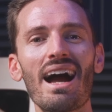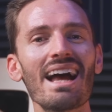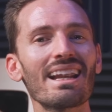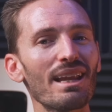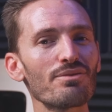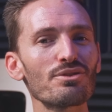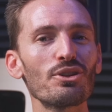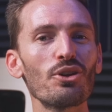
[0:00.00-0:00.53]
I'd
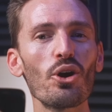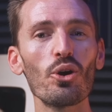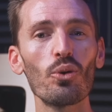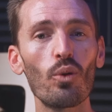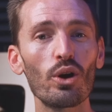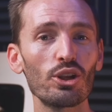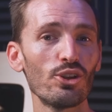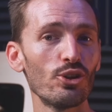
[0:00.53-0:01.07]
love to know
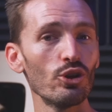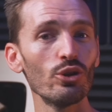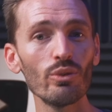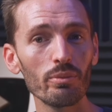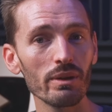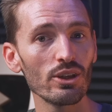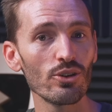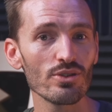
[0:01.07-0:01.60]
what you
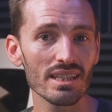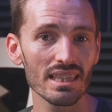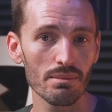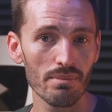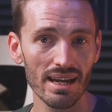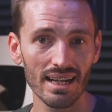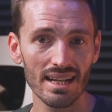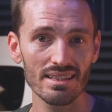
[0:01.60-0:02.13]
will be using the
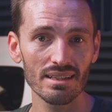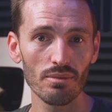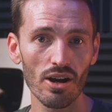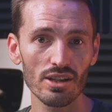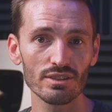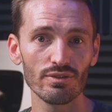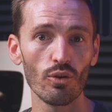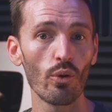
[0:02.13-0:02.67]
magnetic
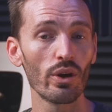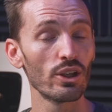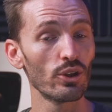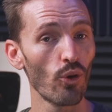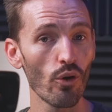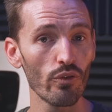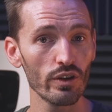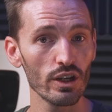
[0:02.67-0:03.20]
mask for in
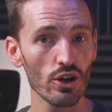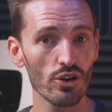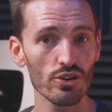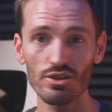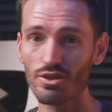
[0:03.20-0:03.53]
your videos,